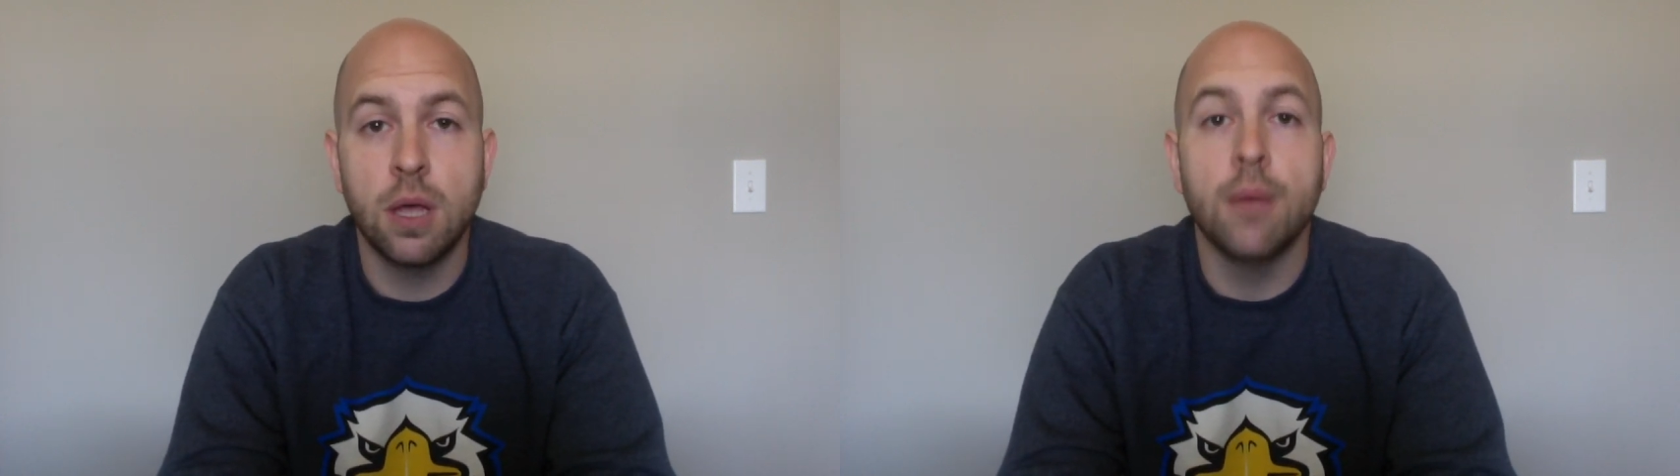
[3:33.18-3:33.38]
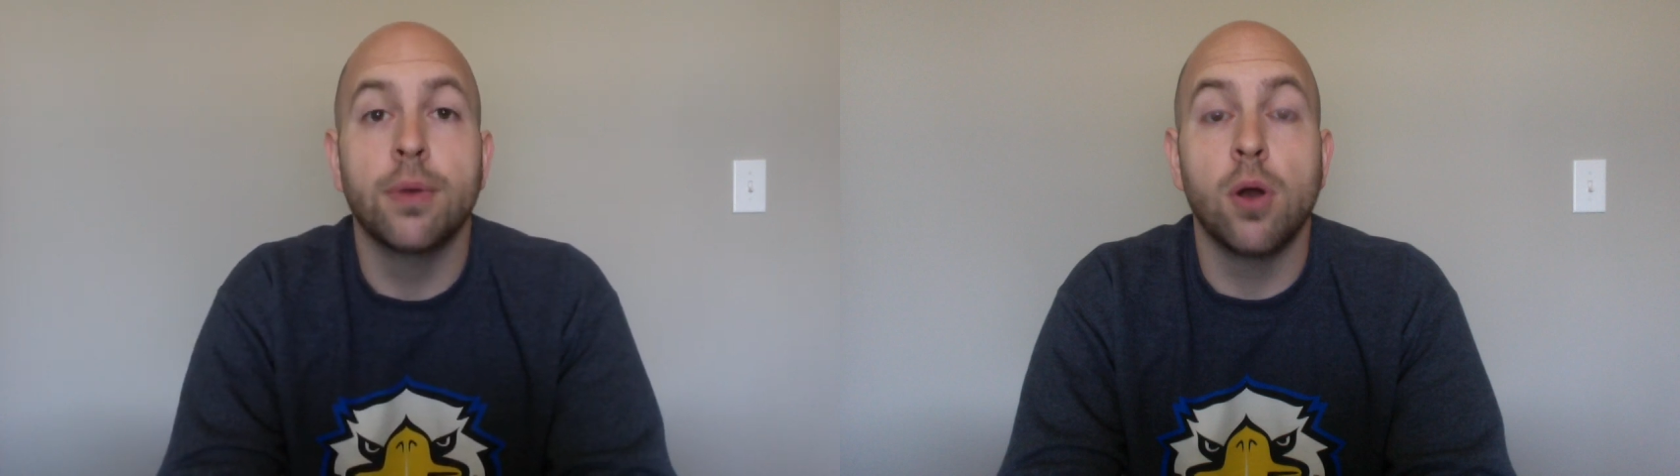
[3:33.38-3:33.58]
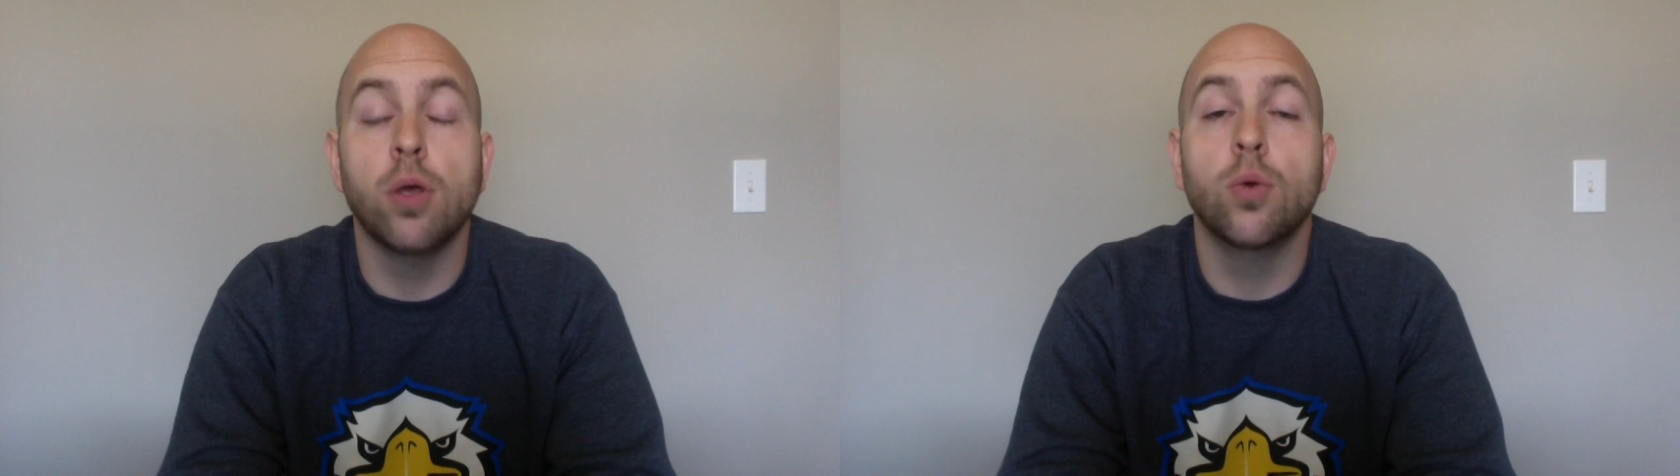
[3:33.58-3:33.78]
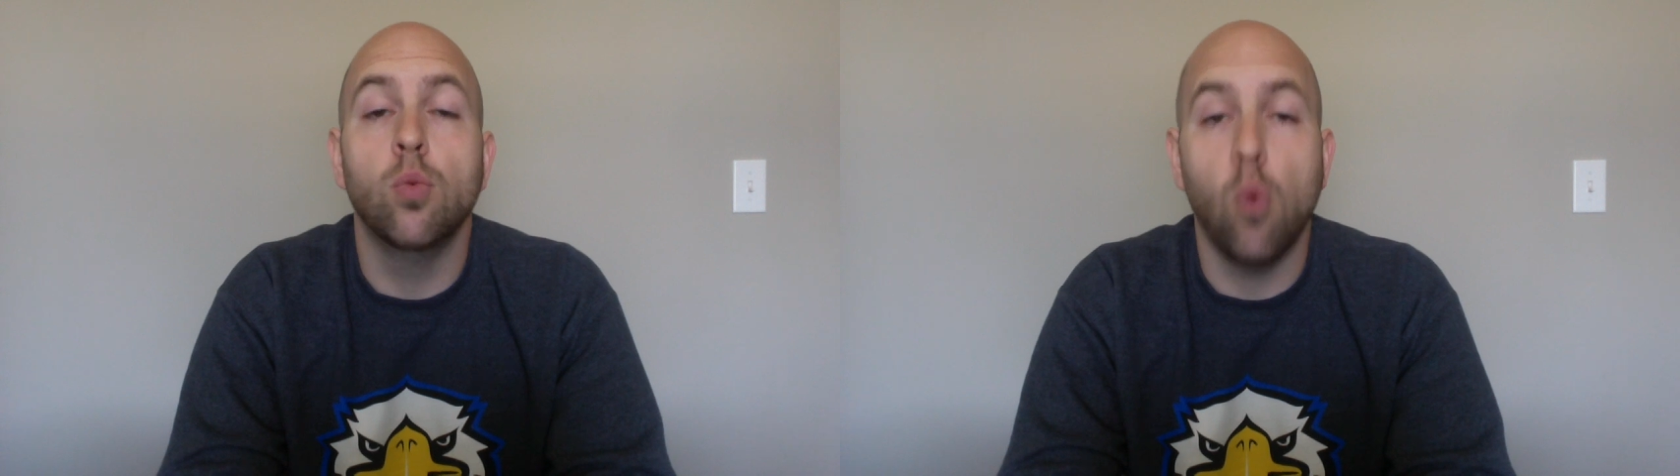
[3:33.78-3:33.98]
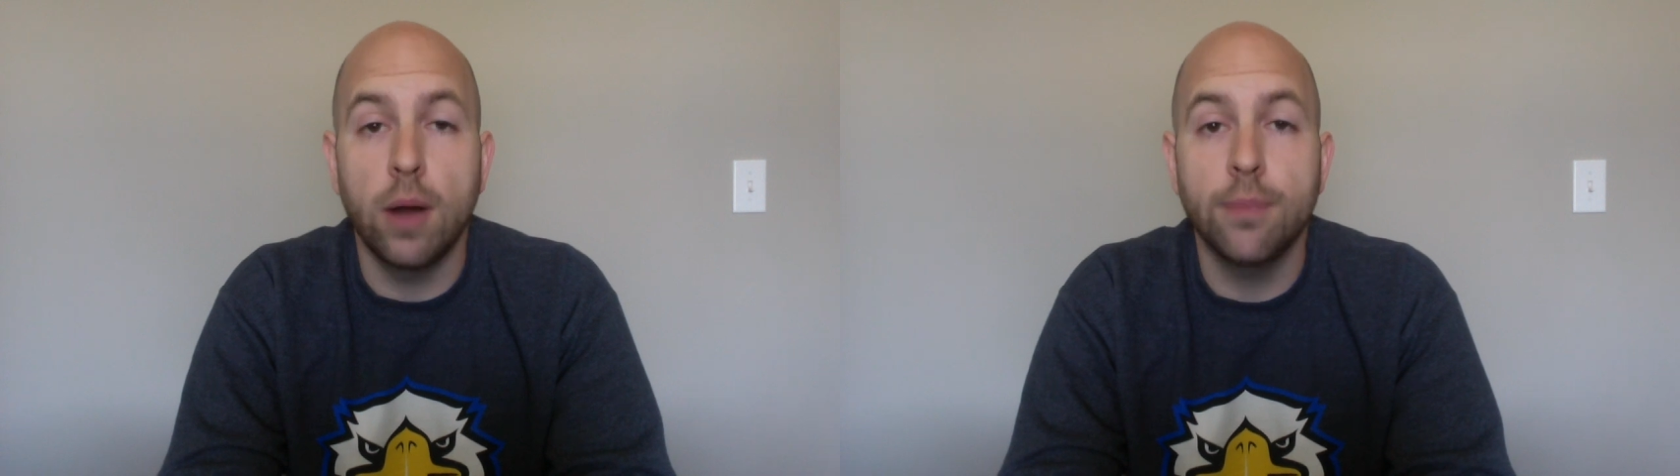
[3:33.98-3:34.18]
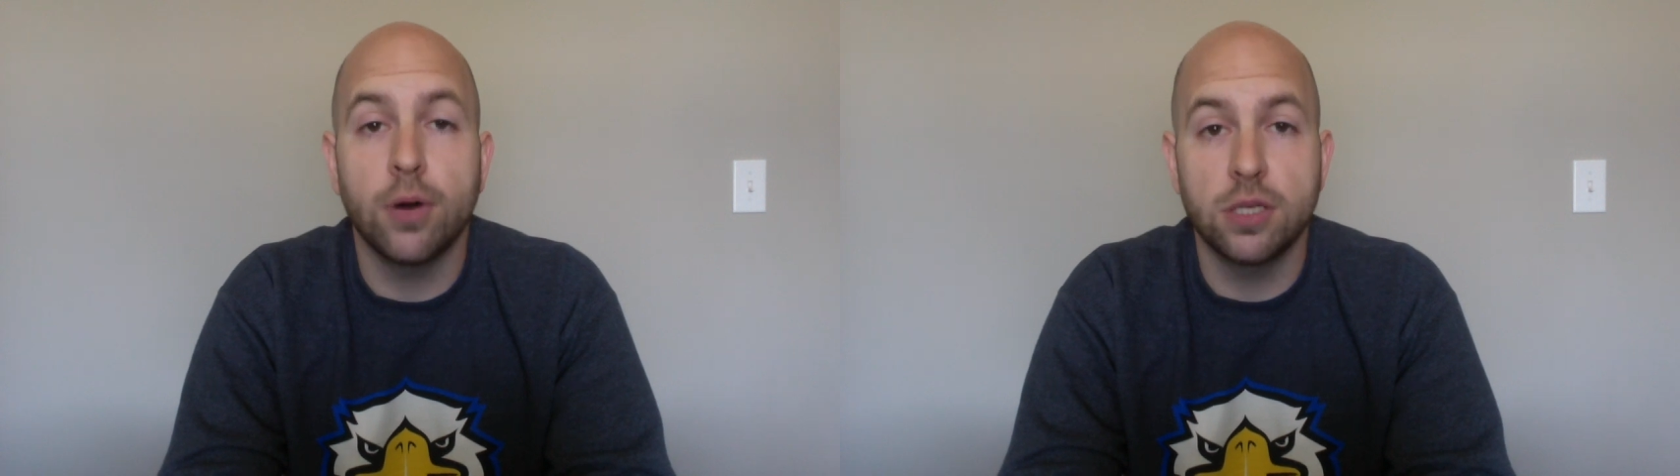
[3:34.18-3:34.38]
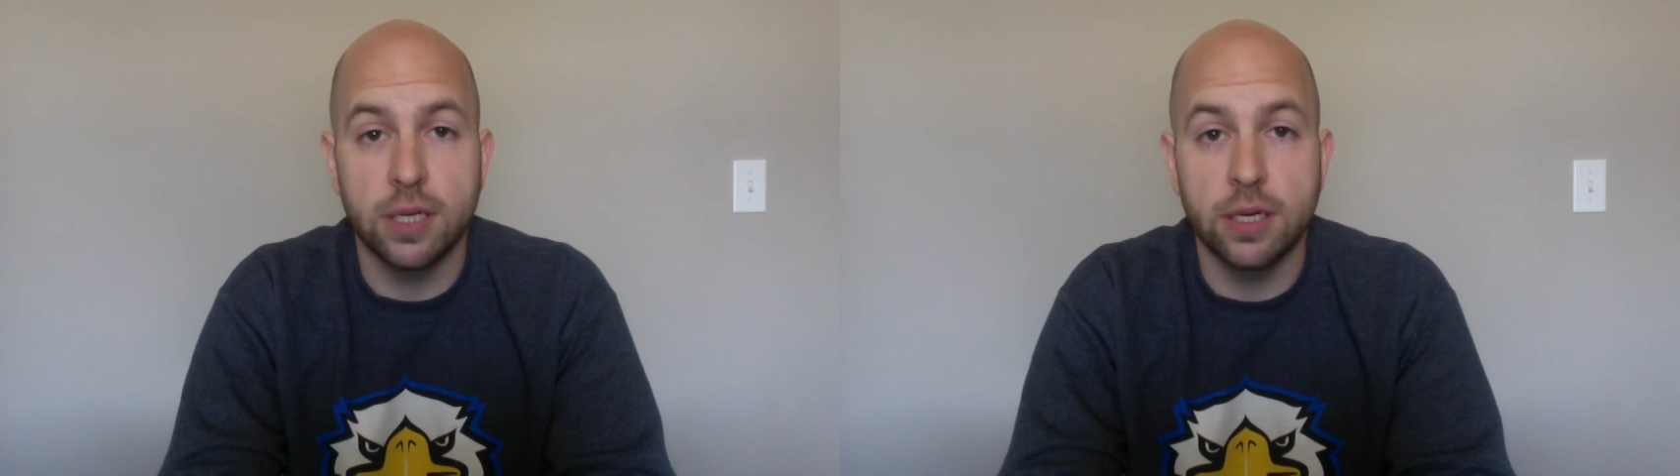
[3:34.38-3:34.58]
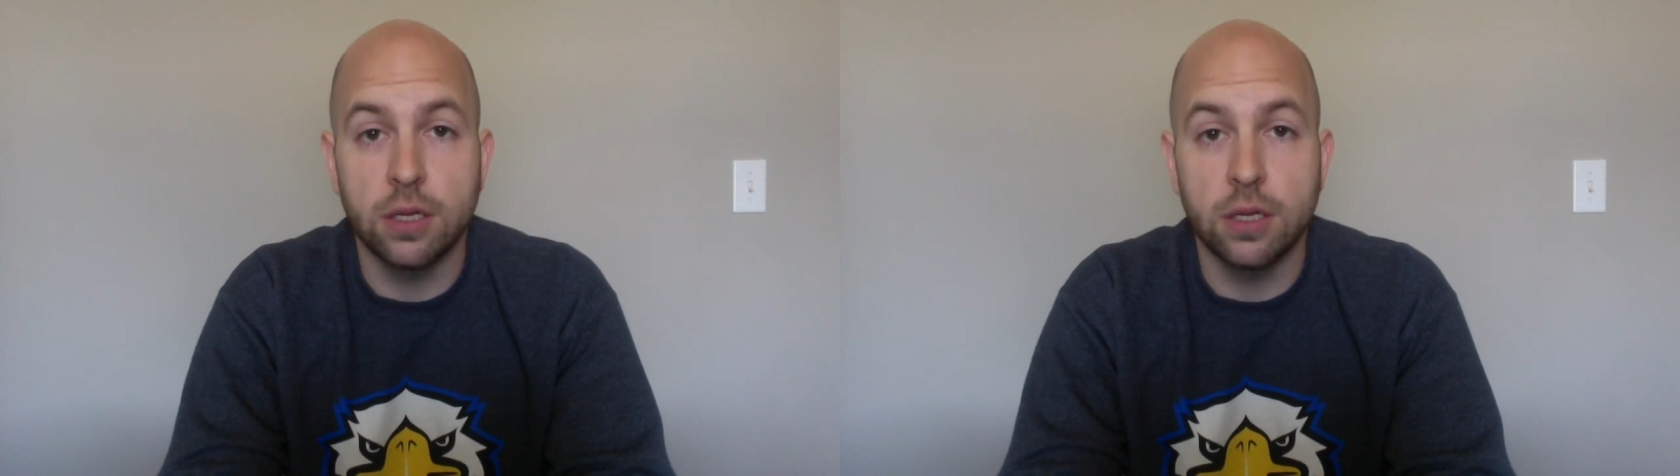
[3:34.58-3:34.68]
but only one person